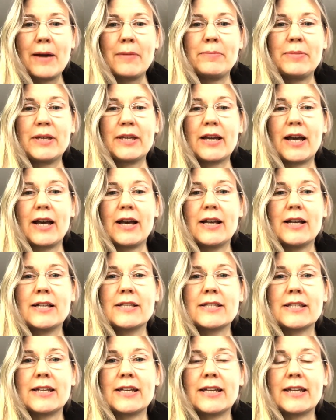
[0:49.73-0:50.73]

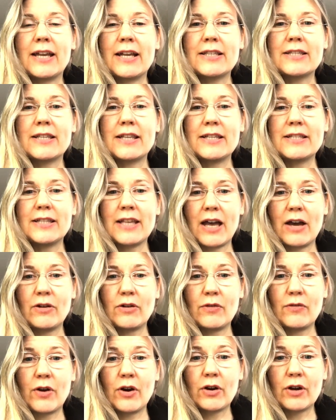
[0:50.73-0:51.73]
because it gets us out
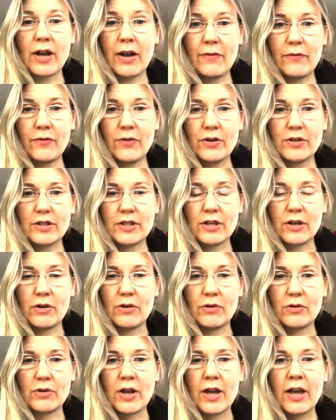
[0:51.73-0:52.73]
of our comfort
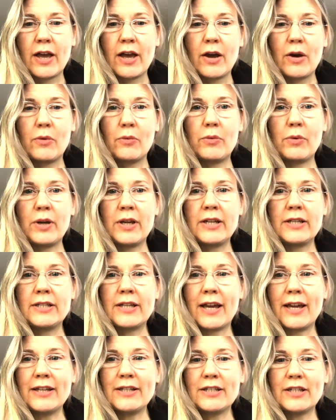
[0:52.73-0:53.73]
zone. We
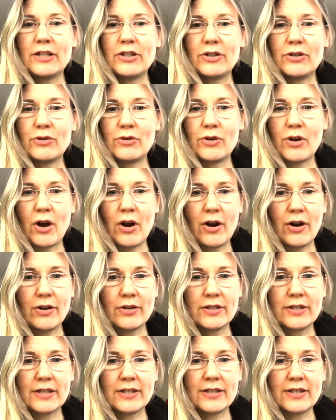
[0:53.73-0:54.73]
tend to do
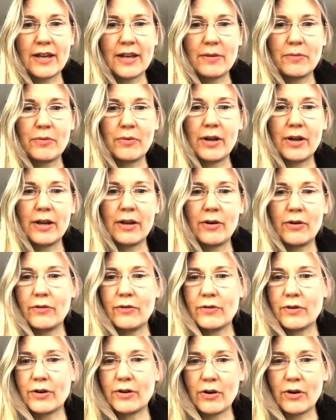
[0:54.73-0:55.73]
cards the same way
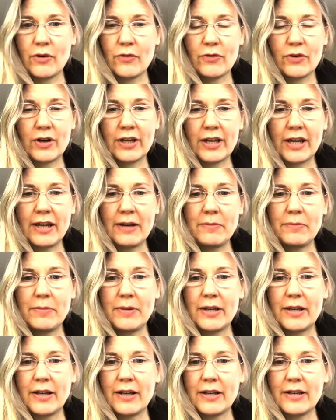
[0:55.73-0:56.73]
over and over again
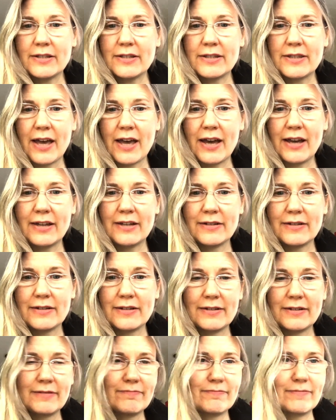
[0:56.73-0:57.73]
because that
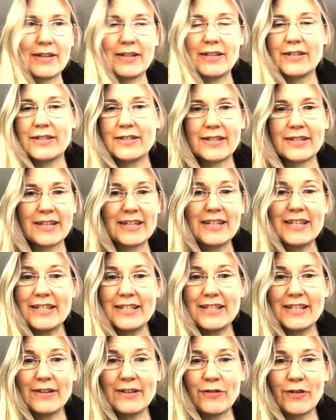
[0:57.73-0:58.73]
is
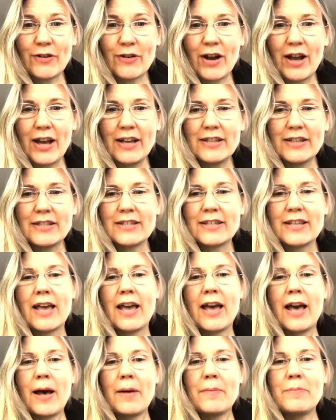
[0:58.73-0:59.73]
easy for us.
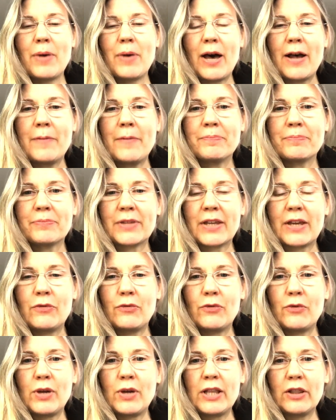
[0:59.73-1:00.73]
But
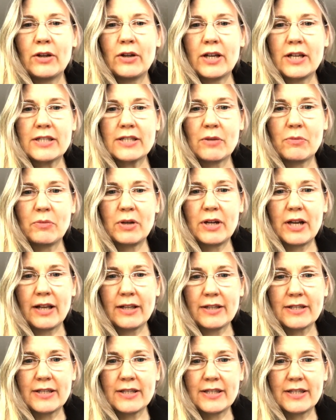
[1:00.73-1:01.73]
if we look at someone
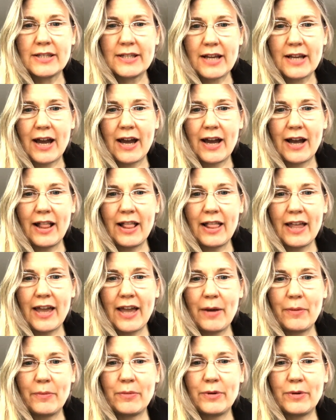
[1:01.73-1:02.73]
else's style
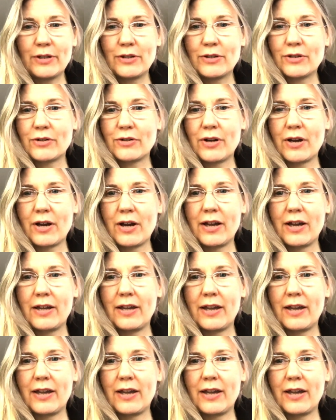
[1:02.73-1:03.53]
and we try